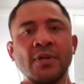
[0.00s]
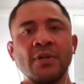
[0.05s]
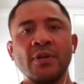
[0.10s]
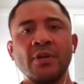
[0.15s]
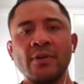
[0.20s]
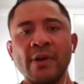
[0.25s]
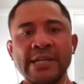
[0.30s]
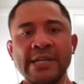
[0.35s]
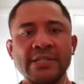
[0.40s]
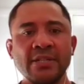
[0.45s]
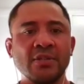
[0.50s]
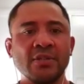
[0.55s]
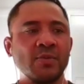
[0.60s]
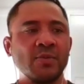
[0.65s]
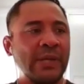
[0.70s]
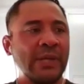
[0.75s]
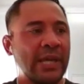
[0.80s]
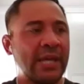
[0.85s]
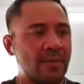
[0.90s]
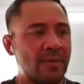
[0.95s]
kind of crazy because
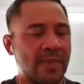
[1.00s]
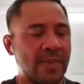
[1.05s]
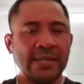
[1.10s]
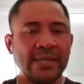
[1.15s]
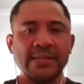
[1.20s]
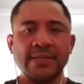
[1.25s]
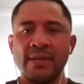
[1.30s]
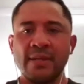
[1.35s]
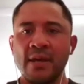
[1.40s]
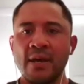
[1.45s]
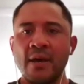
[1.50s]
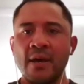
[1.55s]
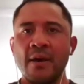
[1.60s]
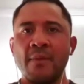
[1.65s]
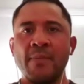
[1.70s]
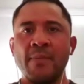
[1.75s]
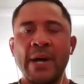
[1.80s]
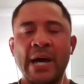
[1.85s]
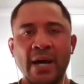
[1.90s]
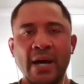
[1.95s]
we came back
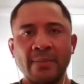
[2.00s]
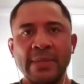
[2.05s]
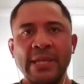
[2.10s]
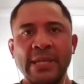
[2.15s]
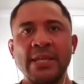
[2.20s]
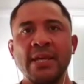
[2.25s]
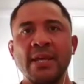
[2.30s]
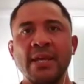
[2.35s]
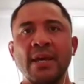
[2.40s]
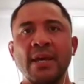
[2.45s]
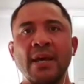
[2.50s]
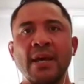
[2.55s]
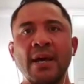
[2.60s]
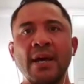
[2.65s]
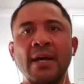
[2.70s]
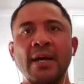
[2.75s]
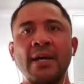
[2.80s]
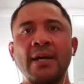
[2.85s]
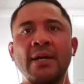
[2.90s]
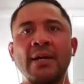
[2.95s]
to Palmy,
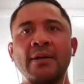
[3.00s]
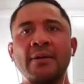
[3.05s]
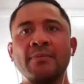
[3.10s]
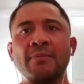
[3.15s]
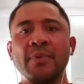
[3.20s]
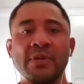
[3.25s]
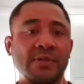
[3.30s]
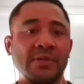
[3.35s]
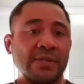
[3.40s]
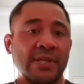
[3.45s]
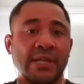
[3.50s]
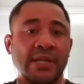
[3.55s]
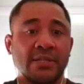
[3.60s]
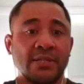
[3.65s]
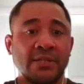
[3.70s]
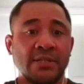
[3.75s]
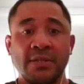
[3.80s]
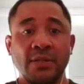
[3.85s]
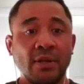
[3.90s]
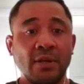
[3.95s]
because
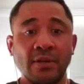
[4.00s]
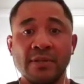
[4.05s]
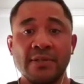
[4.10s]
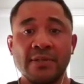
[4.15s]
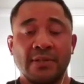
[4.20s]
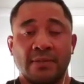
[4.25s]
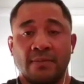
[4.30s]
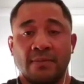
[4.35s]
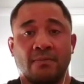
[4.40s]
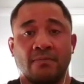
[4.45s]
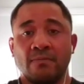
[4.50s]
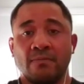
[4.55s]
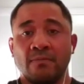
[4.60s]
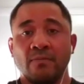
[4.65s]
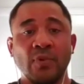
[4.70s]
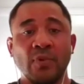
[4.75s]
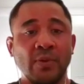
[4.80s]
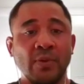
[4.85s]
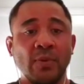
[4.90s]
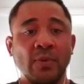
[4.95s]
that's it's
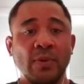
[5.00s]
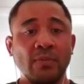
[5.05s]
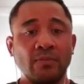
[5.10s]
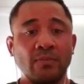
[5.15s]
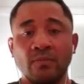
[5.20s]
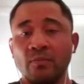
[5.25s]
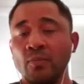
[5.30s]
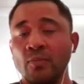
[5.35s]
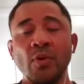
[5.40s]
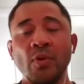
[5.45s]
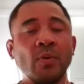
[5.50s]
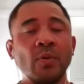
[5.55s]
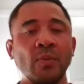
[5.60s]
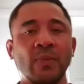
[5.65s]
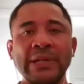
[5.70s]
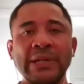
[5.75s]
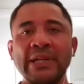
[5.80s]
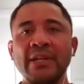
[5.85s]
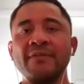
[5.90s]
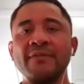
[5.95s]
where we were when
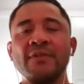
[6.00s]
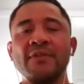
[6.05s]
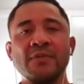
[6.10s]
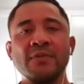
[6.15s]
we left.